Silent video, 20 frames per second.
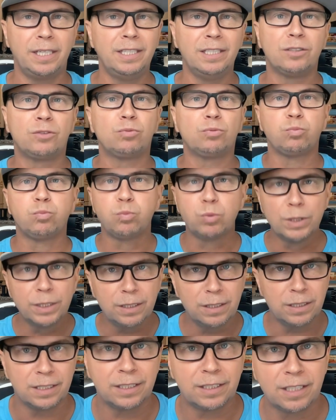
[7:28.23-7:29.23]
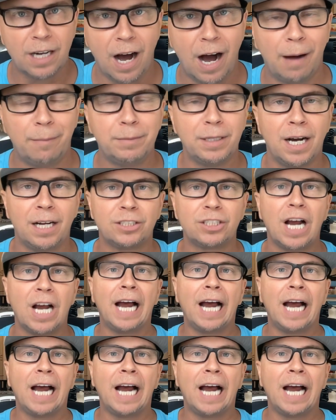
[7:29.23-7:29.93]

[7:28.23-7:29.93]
It is really top notch.